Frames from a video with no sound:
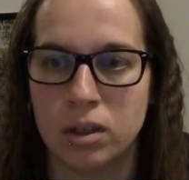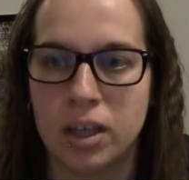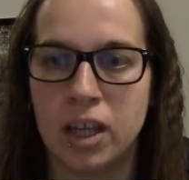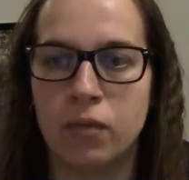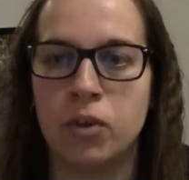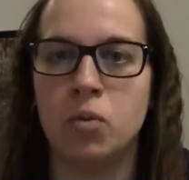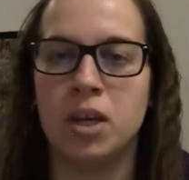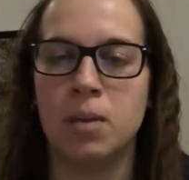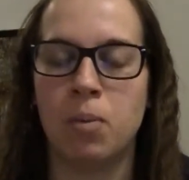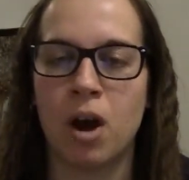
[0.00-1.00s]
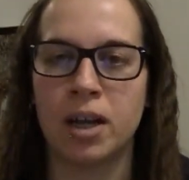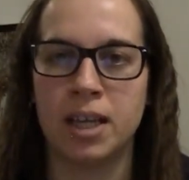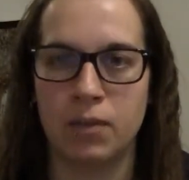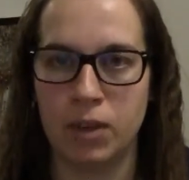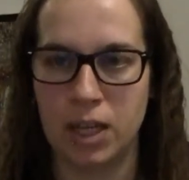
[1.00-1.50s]
if you keep on
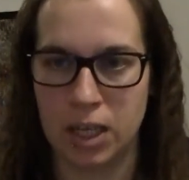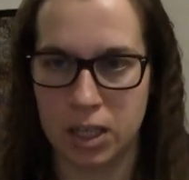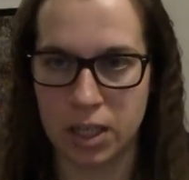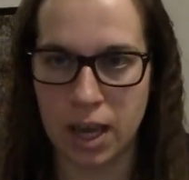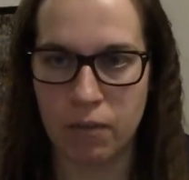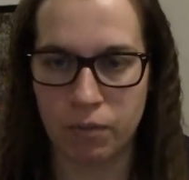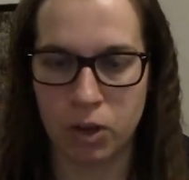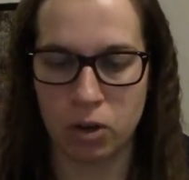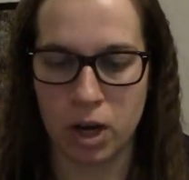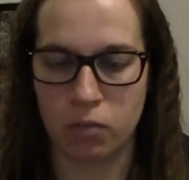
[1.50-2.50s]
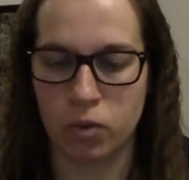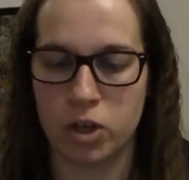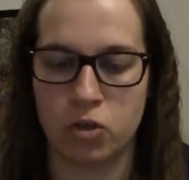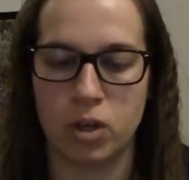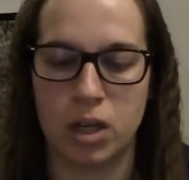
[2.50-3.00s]
giving into that fear and
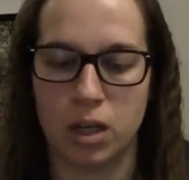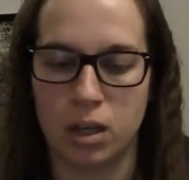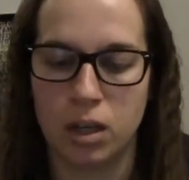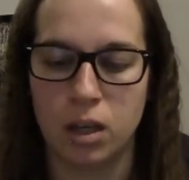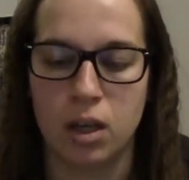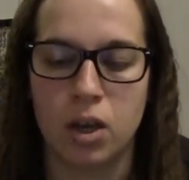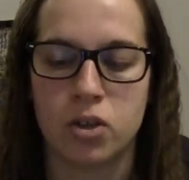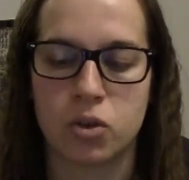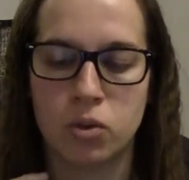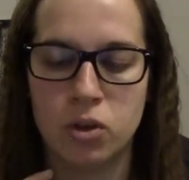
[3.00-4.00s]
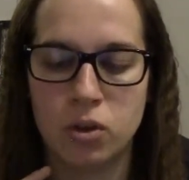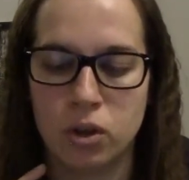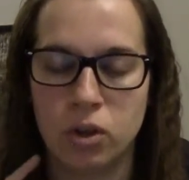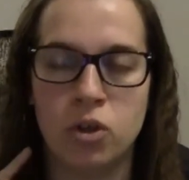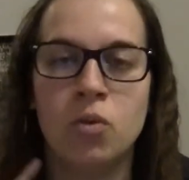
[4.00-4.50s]
retreating. So
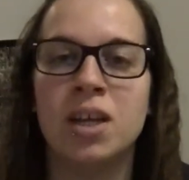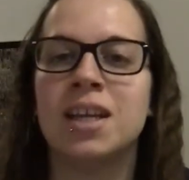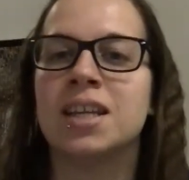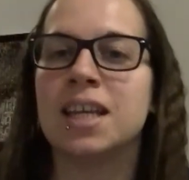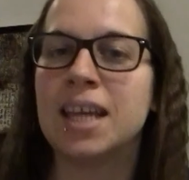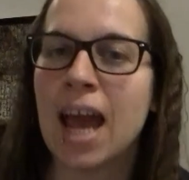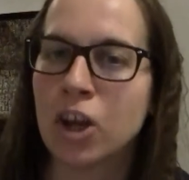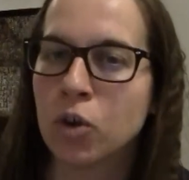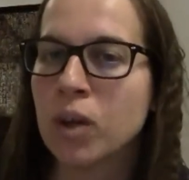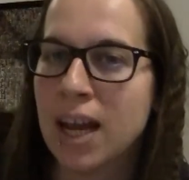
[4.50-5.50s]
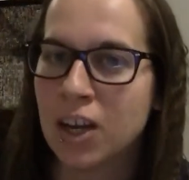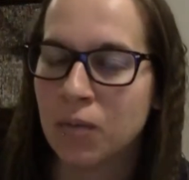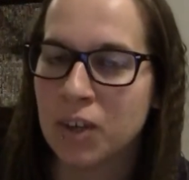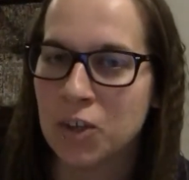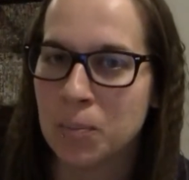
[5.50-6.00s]
you need to get creative
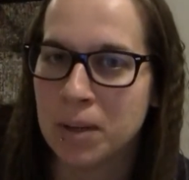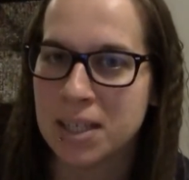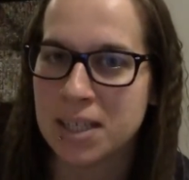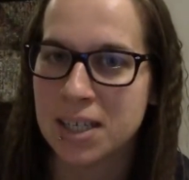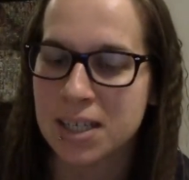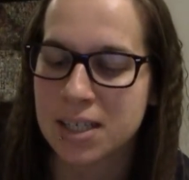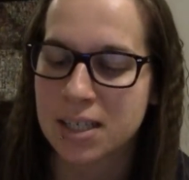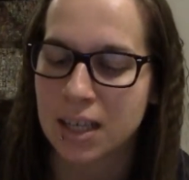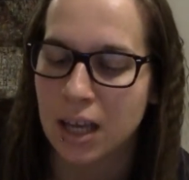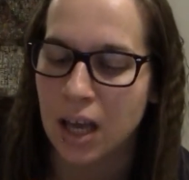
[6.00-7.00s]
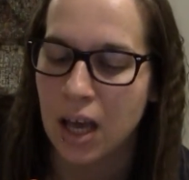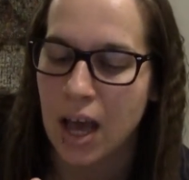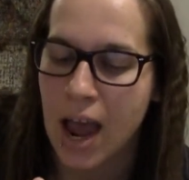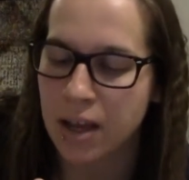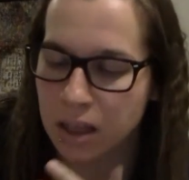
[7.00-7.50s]
in your business
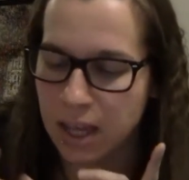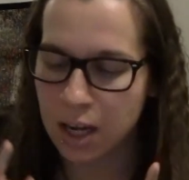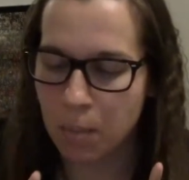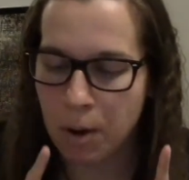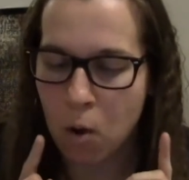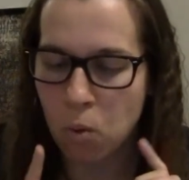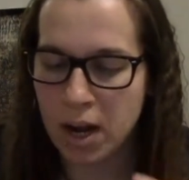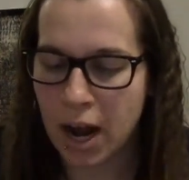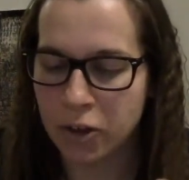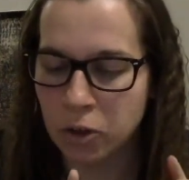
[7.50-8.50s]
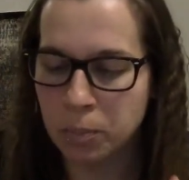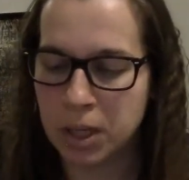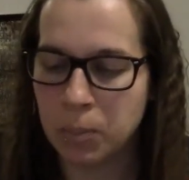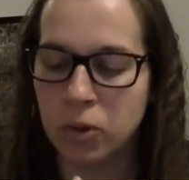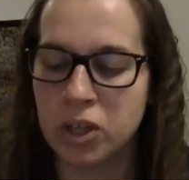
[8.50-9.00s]
and think about what other
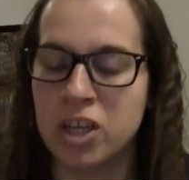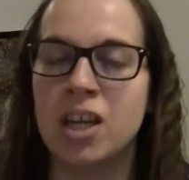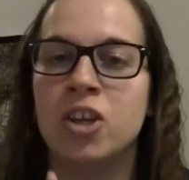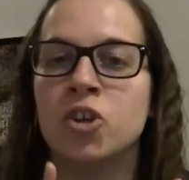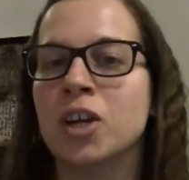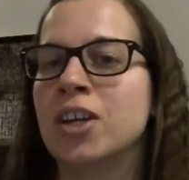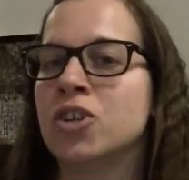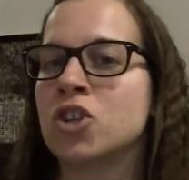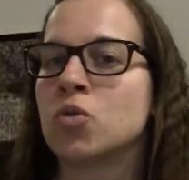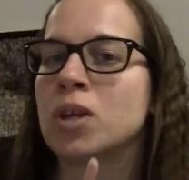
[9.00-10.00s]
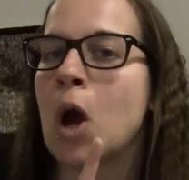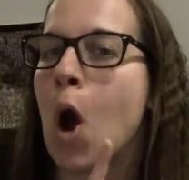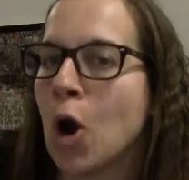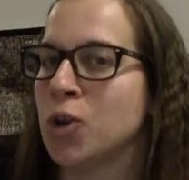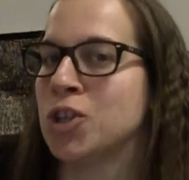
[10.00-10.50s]
people in your industry
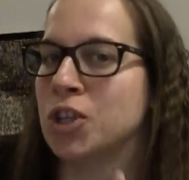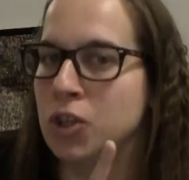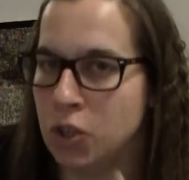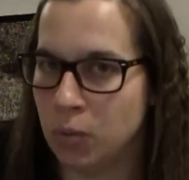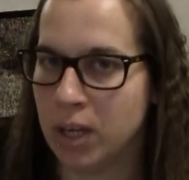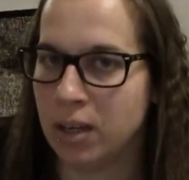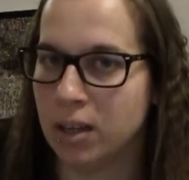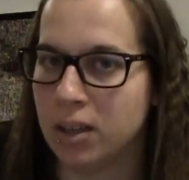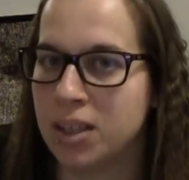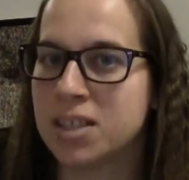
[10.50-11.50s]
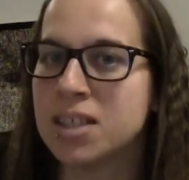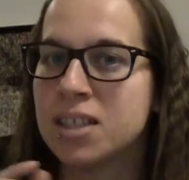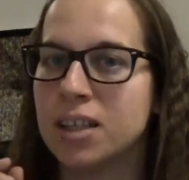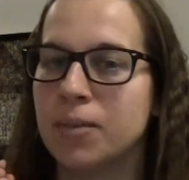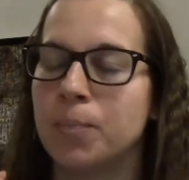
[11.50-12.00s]
aren't doing. This
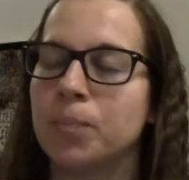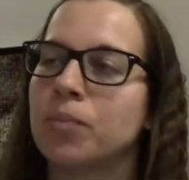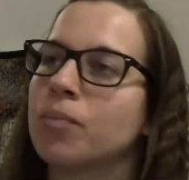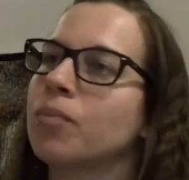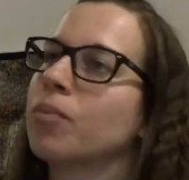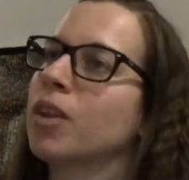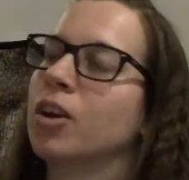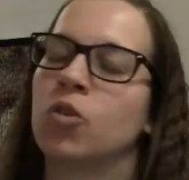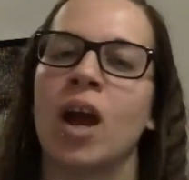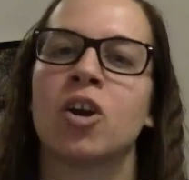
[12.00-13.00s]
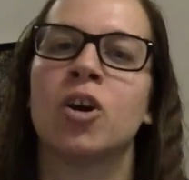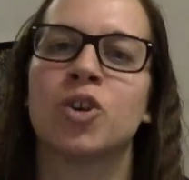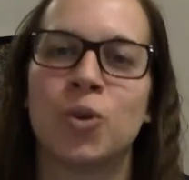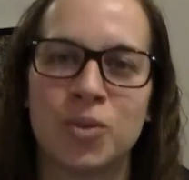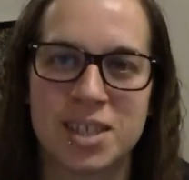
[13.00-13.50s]
is, Grant
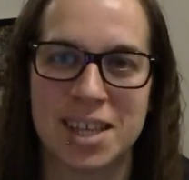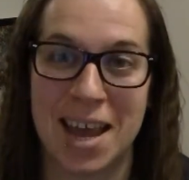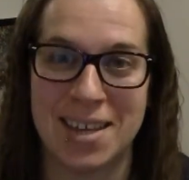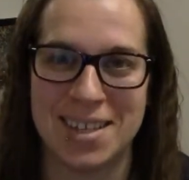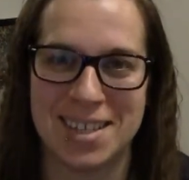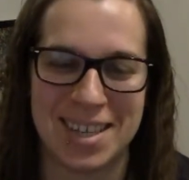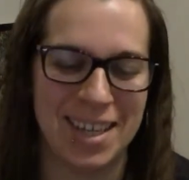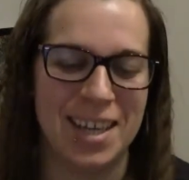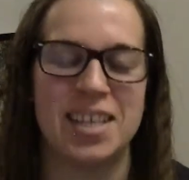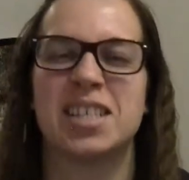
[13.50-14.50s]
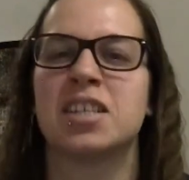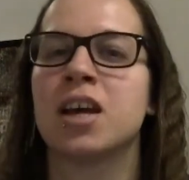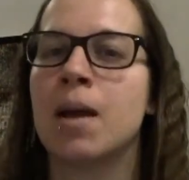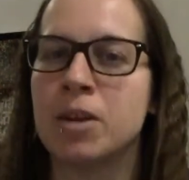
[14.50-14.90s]
Cardone says, this is a time